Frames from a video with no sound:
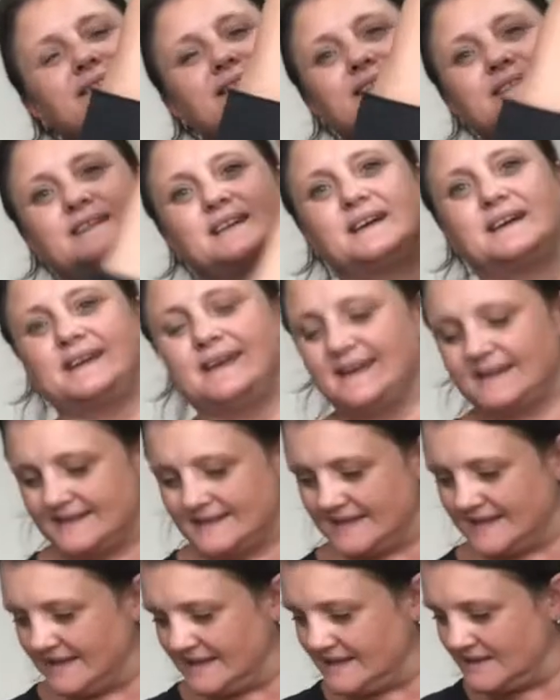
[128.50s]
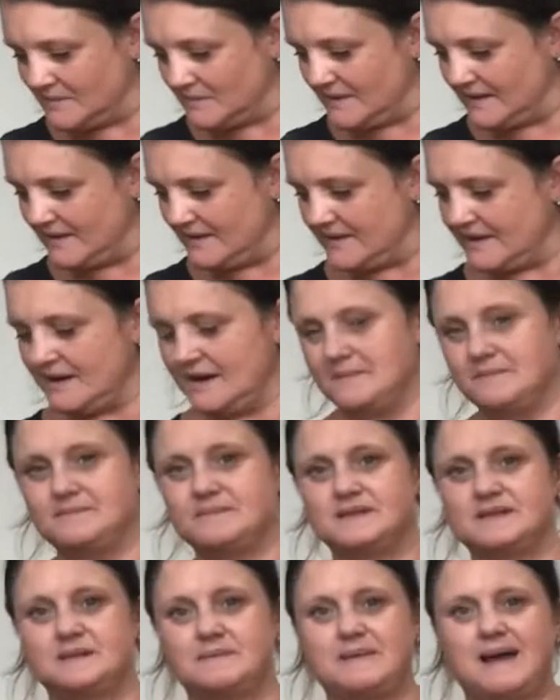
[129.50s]
is connected with
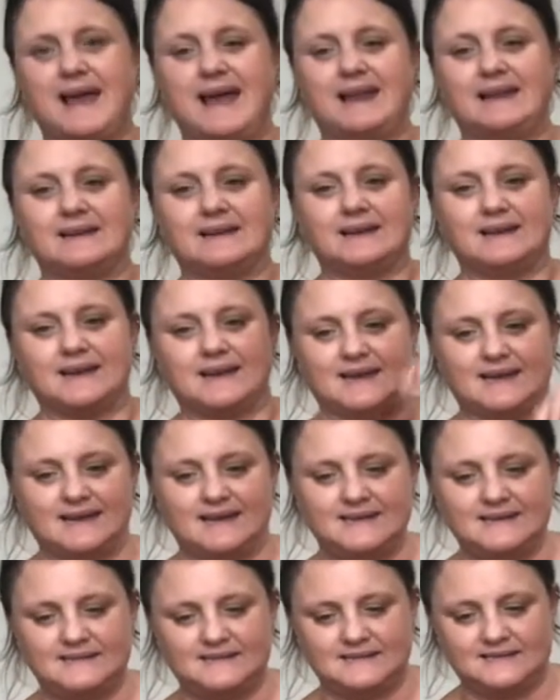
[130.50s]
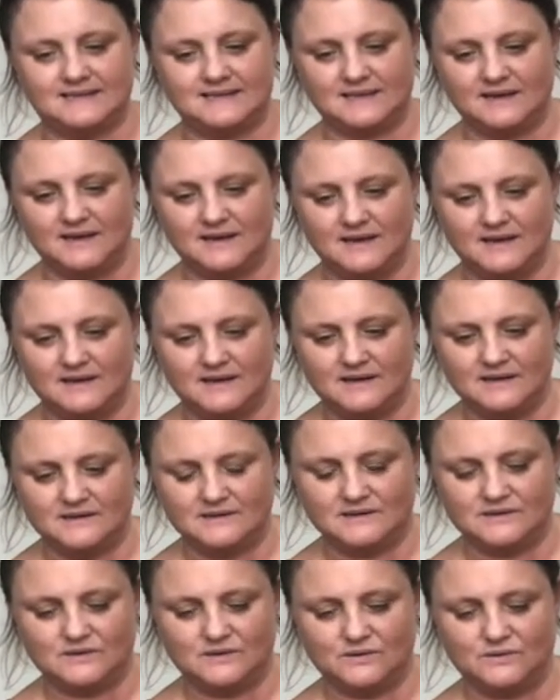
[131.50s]
some Allen keys.
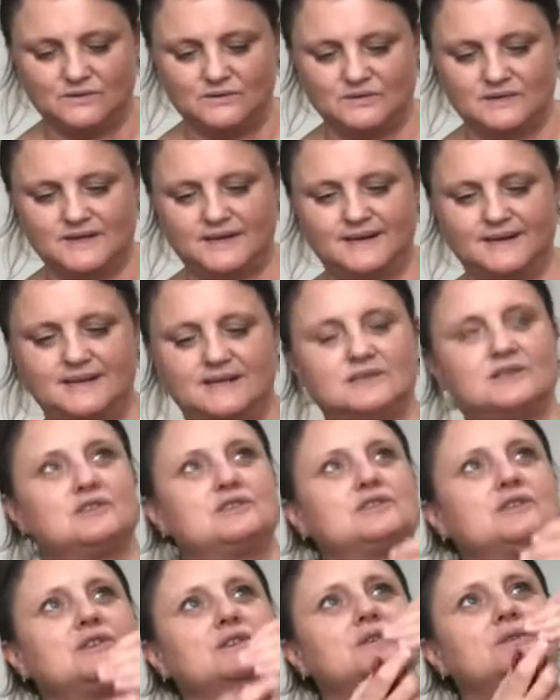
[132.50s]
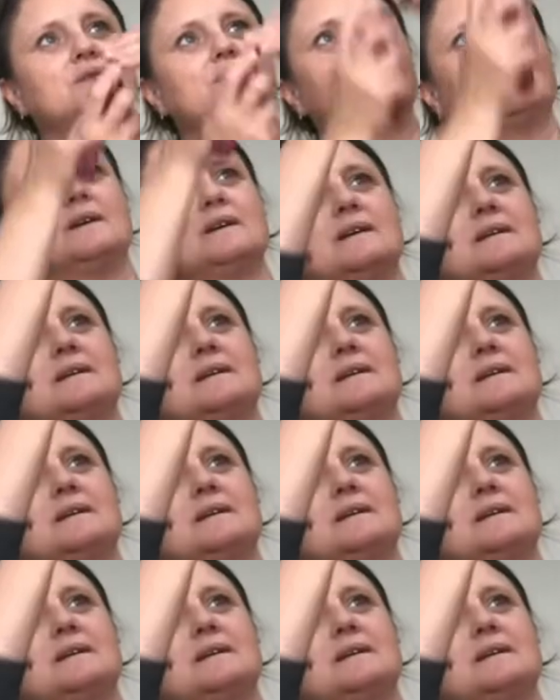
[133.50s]
So all I need to do